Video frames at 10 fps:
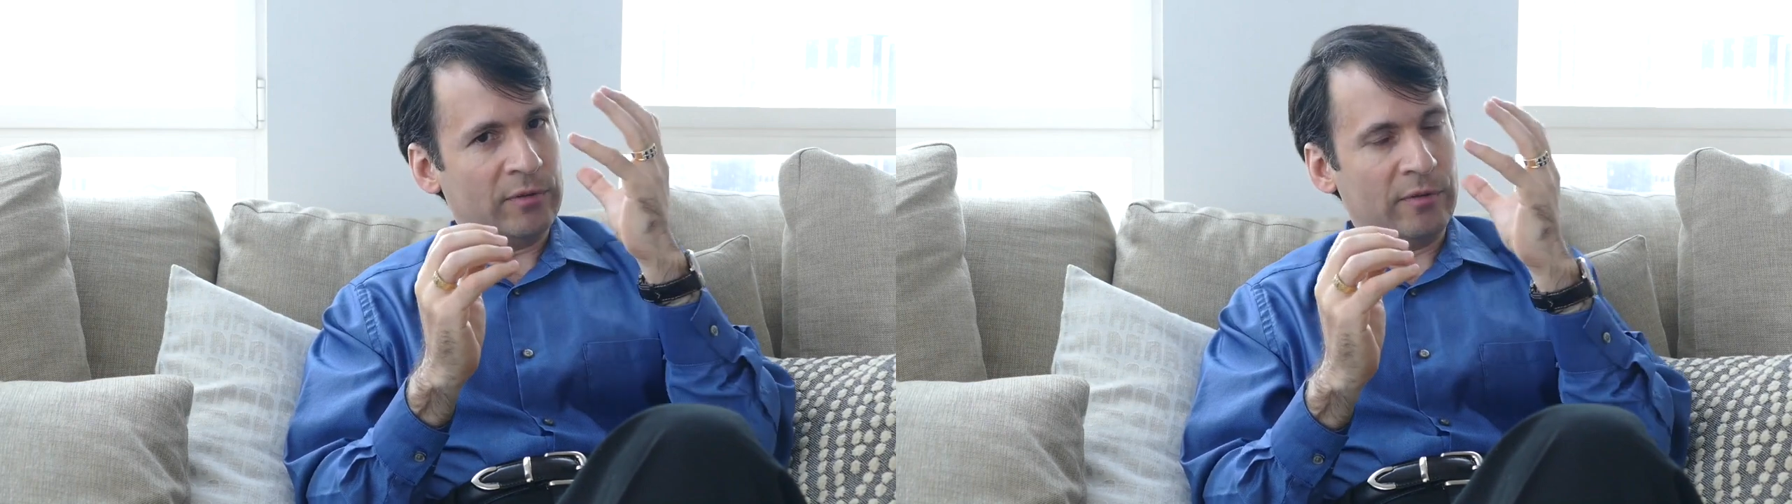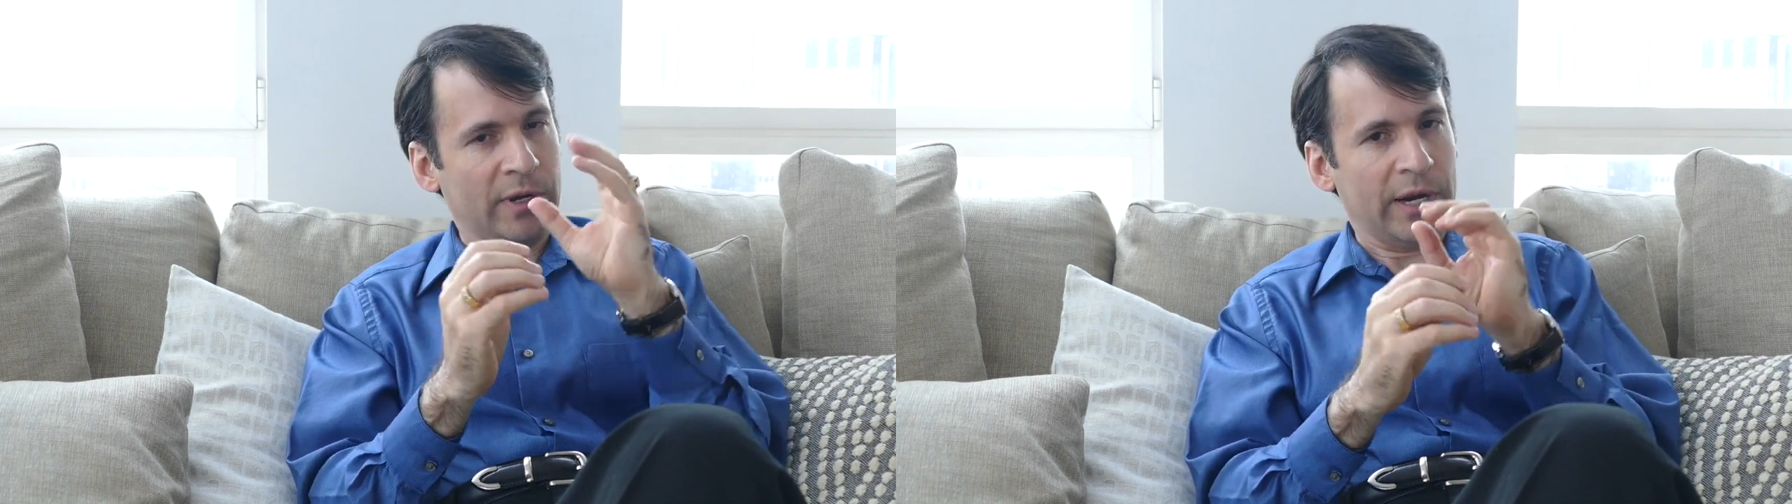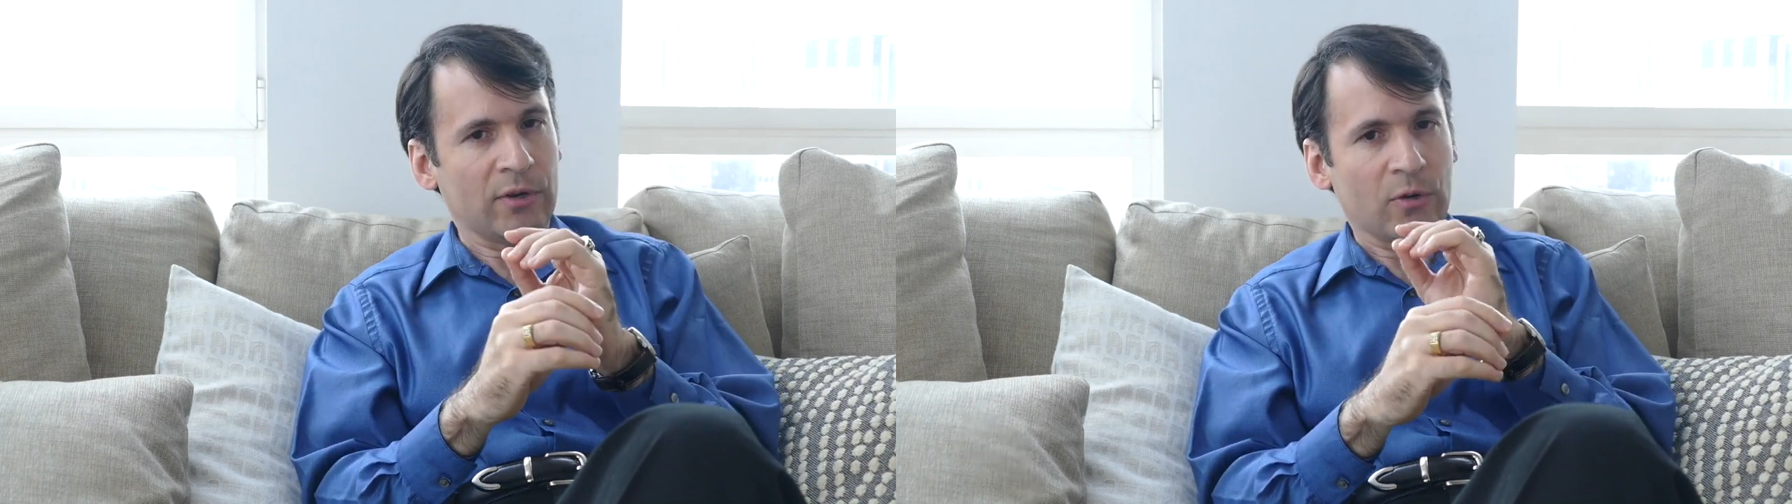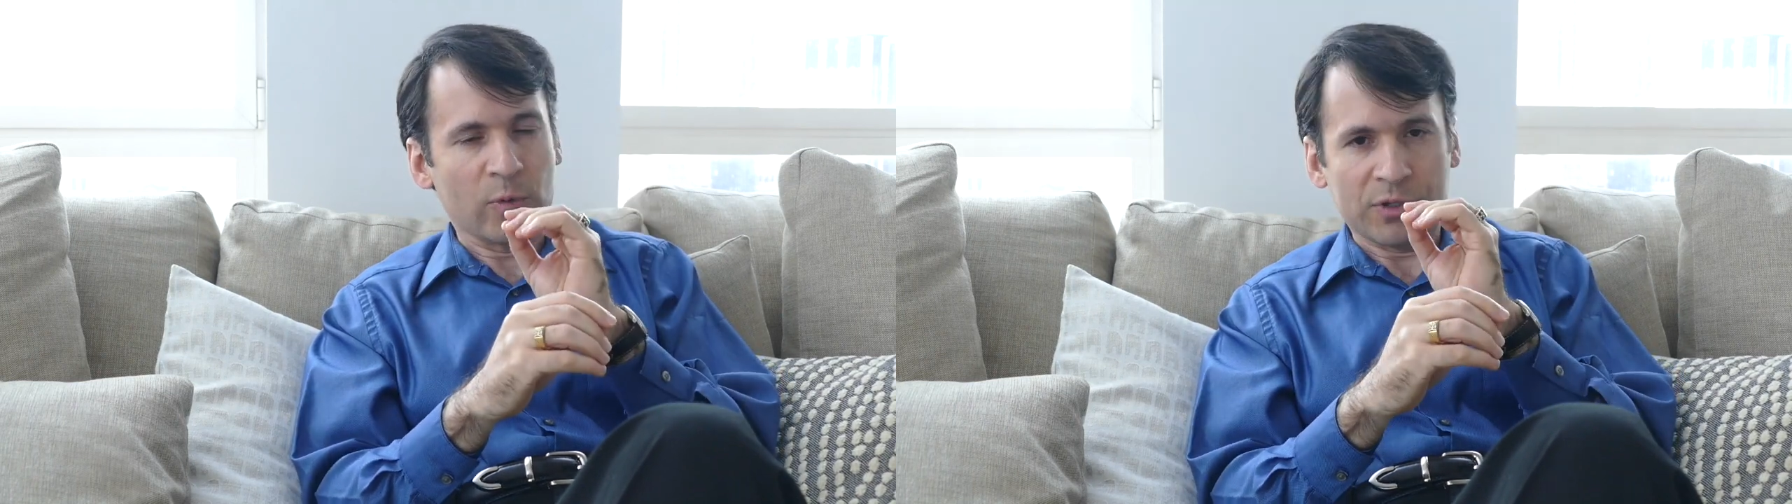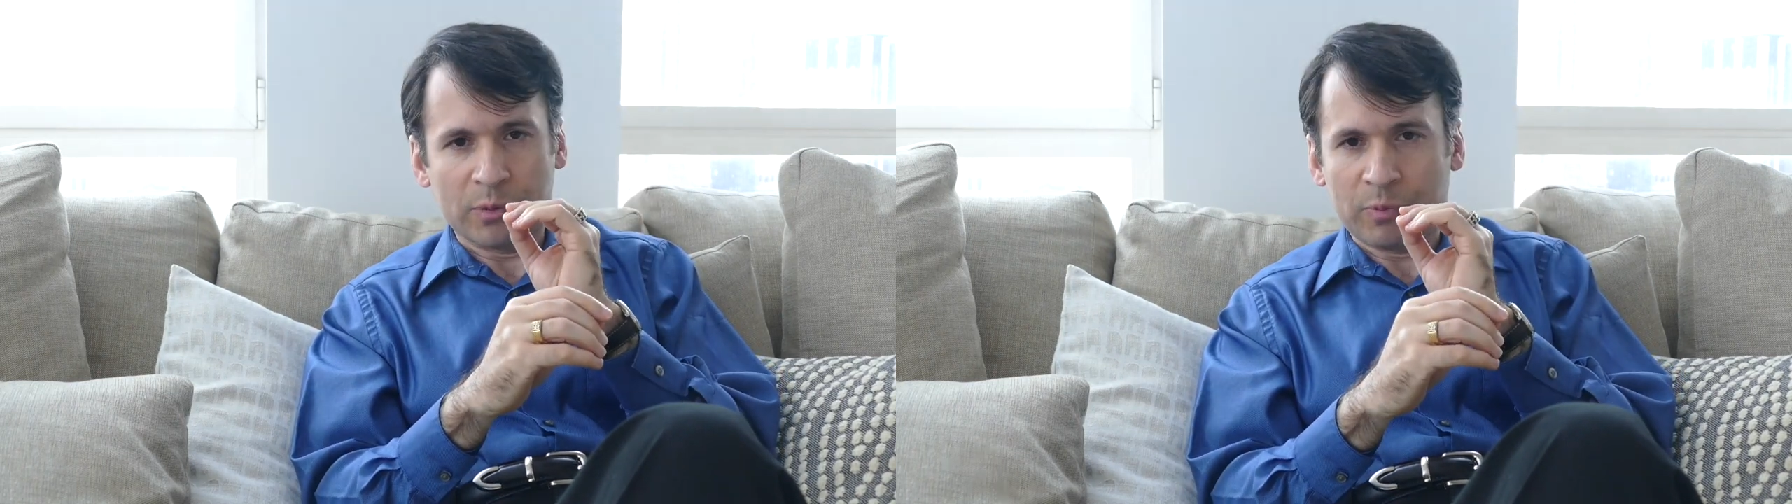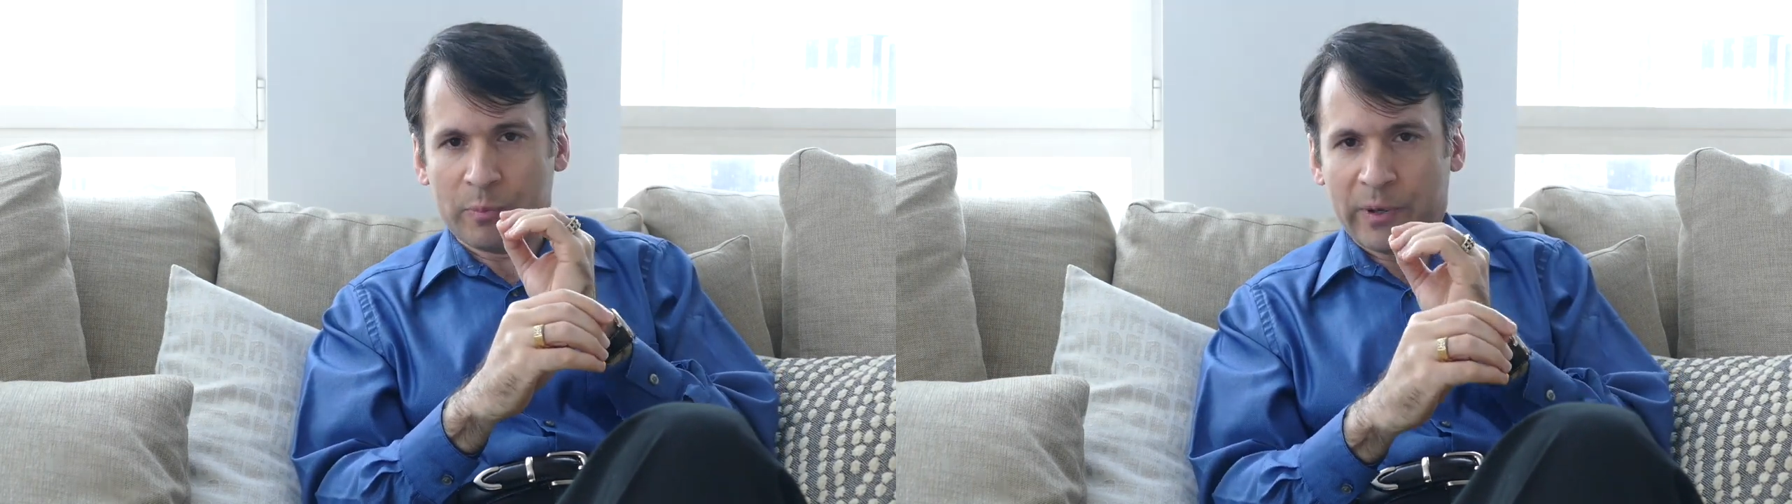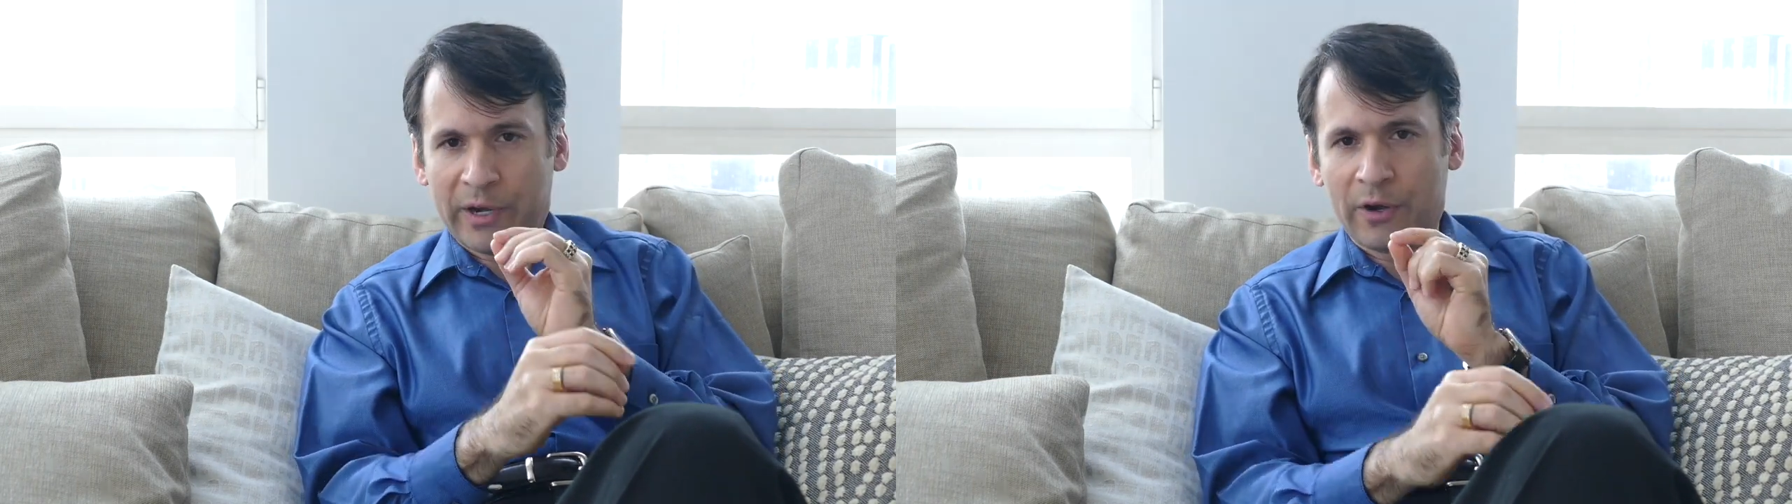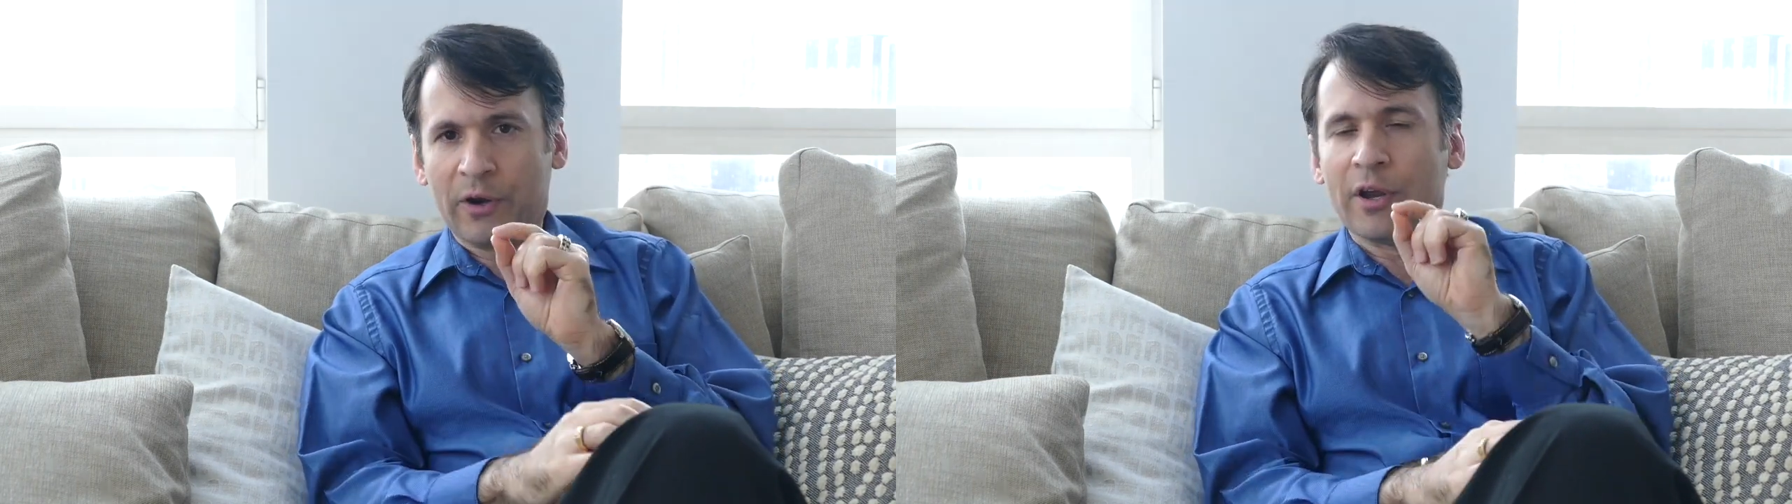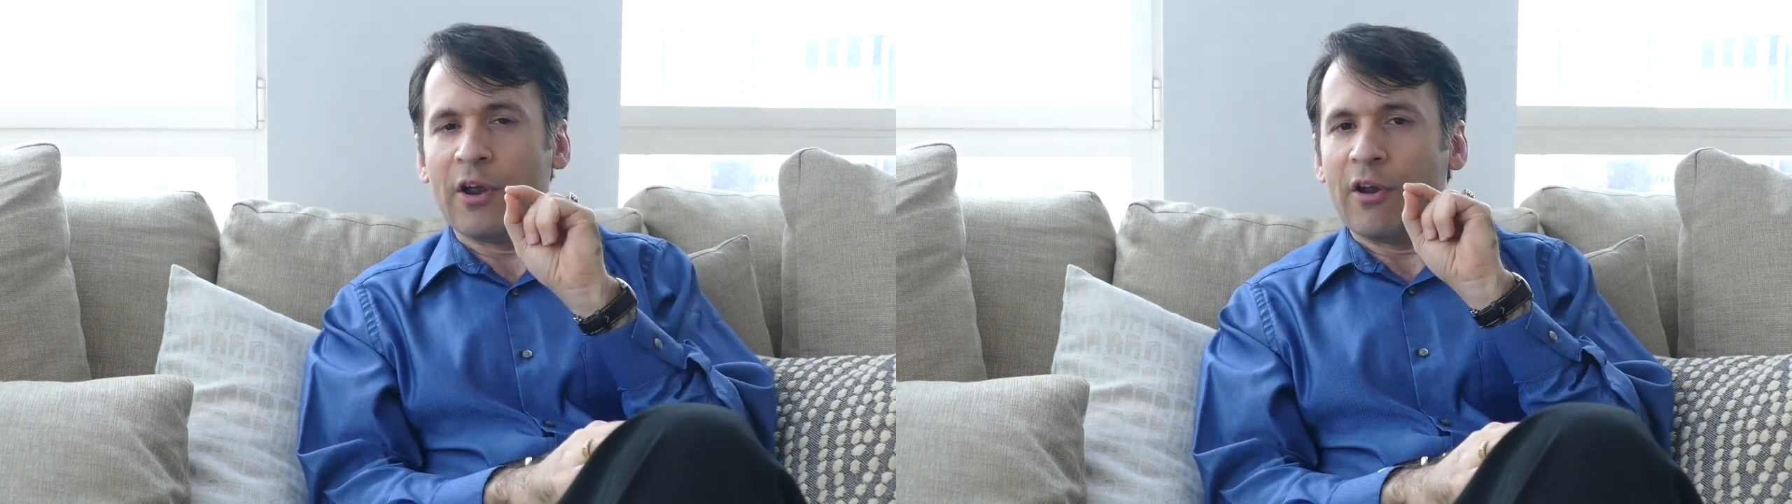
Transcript: to the high note, we should prepare